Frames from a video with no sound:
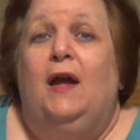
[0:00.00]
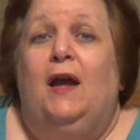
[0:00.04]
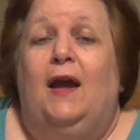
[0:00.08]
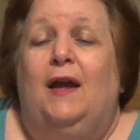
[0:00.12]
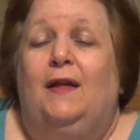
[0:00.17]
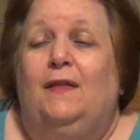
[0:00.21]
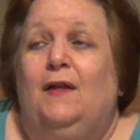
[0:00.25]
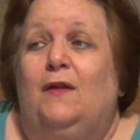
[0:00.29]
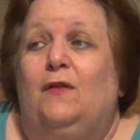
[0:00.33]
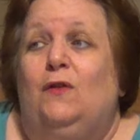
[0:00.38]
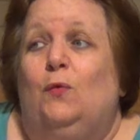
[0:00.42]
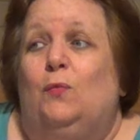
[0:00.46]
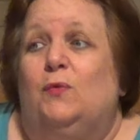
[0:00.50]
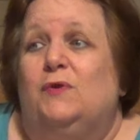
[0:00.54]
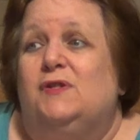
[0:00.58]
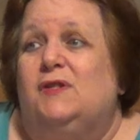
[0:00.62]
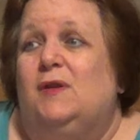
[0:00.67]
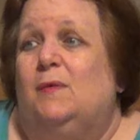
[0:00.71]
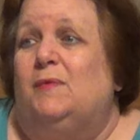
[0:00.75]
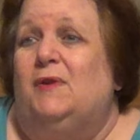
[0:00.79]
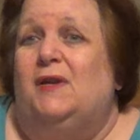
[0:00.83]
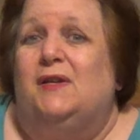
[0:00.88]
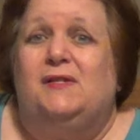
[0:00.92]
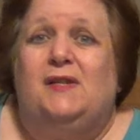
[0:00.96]
And then there were
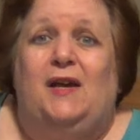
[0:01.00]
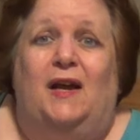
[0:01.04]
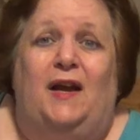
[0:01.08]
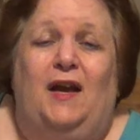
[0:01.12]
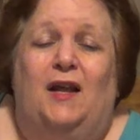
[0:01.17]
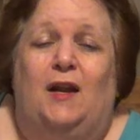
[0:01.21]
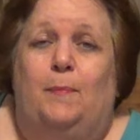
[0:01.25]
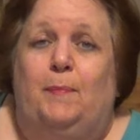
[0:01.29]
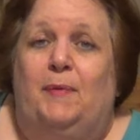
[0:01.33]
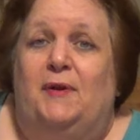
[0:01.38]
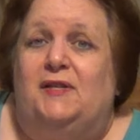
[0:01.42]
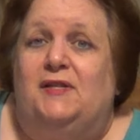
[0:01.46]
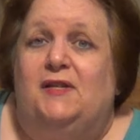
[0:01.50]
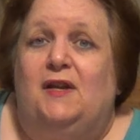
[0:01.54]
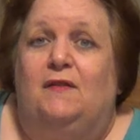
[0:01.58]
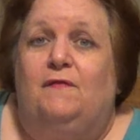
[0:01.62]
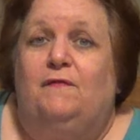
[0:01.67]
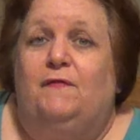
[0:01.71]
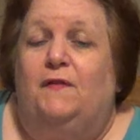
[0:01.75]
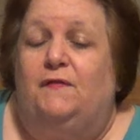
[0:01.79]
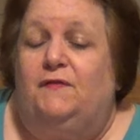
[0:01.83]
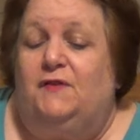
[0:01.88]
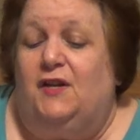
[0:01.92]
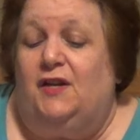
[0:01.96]
some days I got up at
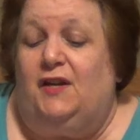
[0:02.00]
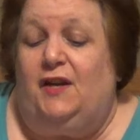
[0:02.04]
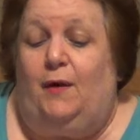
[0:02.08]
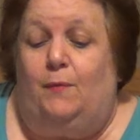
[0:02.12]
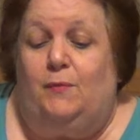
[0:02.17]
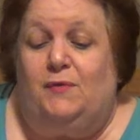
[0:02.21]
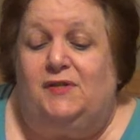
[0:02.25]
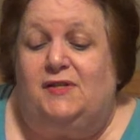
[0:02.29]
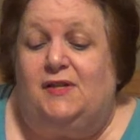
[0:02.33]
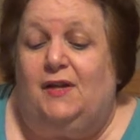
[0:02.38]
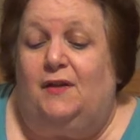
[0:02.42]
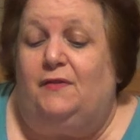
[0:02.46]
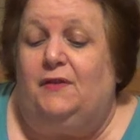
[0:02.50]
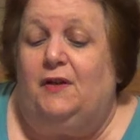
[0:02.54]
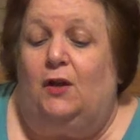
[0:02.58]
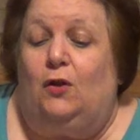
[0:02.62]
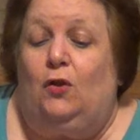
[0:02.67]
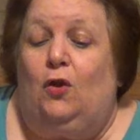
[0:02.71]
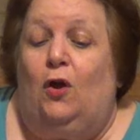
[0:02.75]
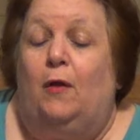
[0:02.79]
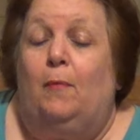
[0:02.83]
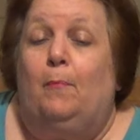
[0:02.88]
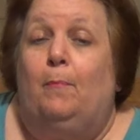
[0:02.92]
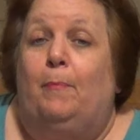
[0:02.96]
10:15, I would set the
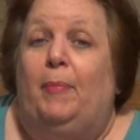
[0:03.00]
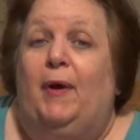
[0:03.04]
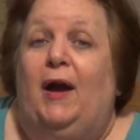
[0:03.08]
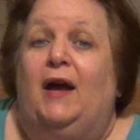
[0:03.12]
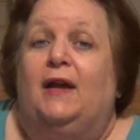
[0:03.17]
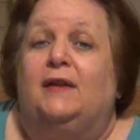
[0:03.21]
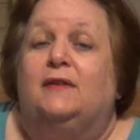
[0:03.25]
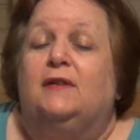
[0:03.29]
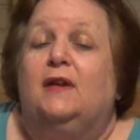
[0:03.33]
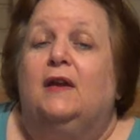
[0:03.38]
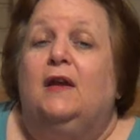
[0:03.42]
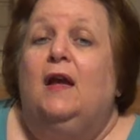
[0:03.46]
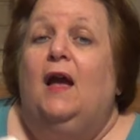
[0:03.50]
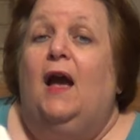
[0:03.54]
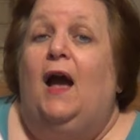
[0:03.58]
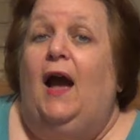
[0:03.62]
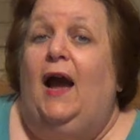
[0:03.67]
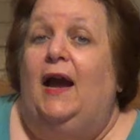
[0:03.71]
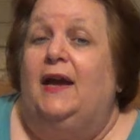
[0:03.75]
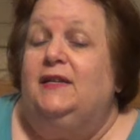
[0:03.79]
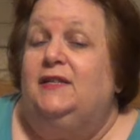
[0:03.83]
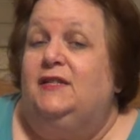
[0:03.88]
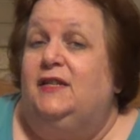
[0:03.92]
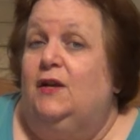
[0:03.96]
alarm. But
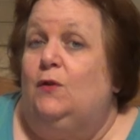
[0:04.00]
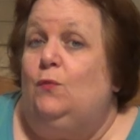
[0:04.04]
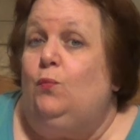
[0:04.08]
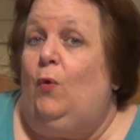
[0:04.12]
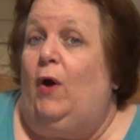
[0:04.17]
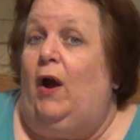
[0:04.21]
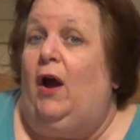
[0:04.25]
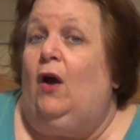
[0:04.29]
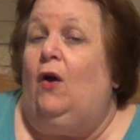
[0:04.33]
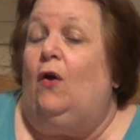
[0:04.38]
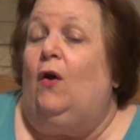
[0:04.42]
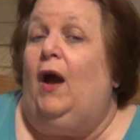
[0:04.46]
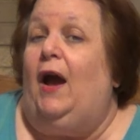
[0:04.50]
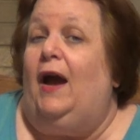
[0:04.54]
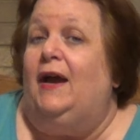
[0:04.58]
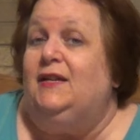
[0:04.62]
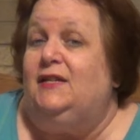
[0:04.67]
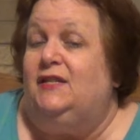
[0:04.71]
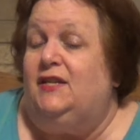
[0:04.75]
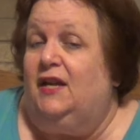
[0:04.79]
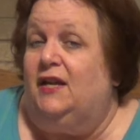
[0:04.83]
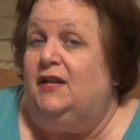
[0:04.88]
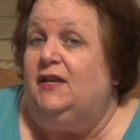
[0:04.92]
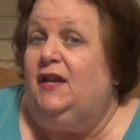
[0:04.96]
I did well. I
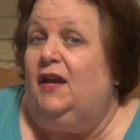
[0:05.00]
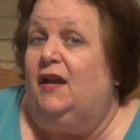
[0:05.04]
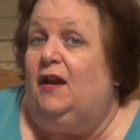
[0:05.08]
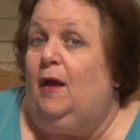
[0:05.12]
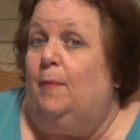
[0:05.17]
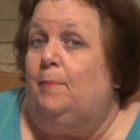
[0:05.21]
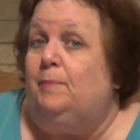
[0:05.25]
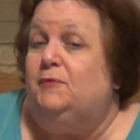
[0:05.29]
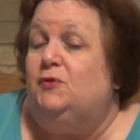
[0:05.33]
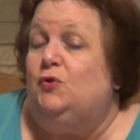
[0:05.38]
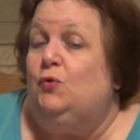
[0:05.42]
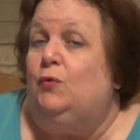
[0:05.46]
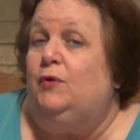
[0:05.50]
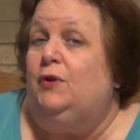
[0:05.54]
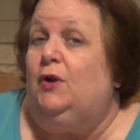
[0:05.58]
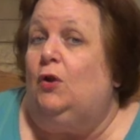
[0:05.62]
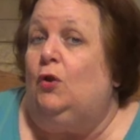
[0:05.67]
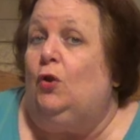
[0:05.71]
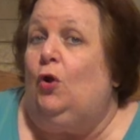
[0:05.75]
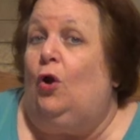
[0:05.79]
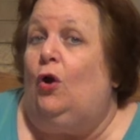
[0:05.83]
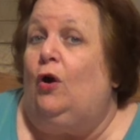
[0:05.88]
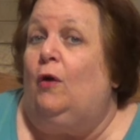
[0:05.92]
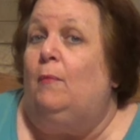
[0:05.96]
did get up to an
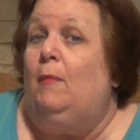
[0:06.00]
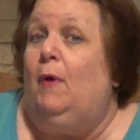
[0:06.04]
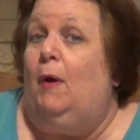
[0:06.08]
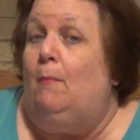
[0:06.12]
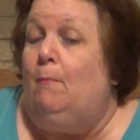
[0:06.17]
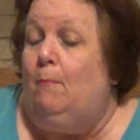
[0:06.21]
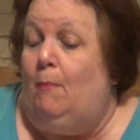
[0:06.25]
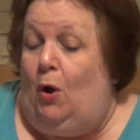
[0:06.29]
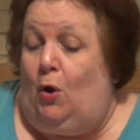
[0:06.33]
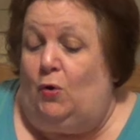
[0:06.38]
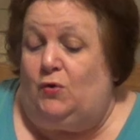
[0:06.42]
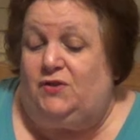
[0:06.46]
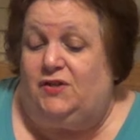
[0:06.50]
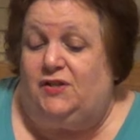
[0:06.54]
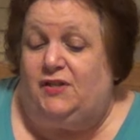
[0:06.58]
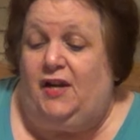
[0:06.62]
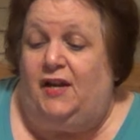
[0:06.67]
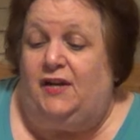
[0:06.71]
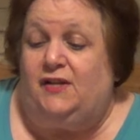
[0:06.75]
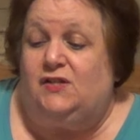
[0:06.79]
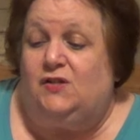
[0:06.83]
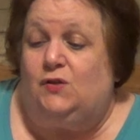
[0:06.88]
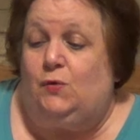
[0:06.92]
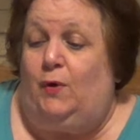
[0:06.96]
alarm most
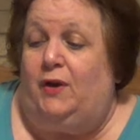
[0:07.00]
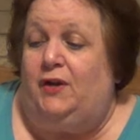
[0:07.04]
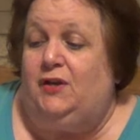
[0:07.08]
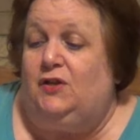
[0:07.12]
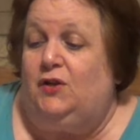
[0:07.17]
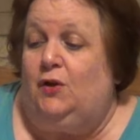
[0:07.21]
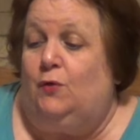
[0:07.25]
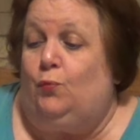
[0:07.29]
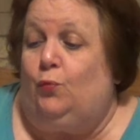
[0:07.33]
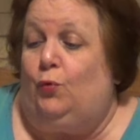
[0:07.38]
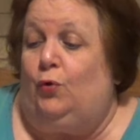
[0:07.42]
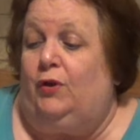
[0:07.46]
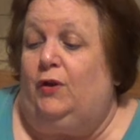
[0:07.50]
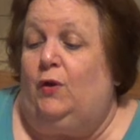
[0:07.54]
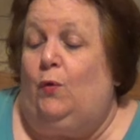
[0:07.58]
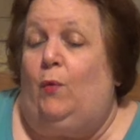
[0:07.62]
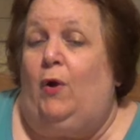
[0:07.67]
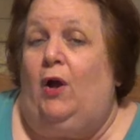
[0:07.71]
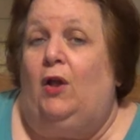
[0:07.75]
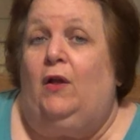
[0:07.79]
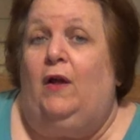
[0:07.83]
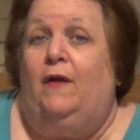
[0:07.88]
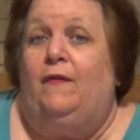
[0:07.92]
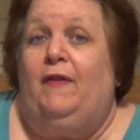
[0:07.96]
days, so I did really
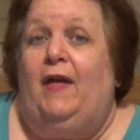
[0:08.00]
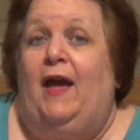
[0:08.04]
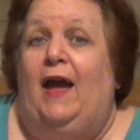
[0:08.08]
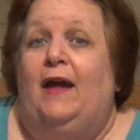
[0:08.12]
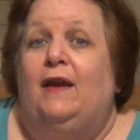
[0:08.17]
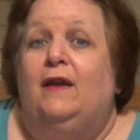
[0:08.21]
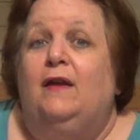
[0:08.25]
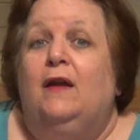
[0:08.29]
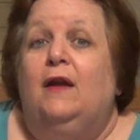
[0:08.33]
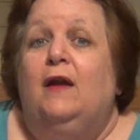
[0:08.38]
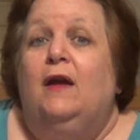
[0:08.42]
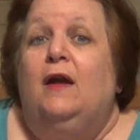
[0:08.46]
well on that.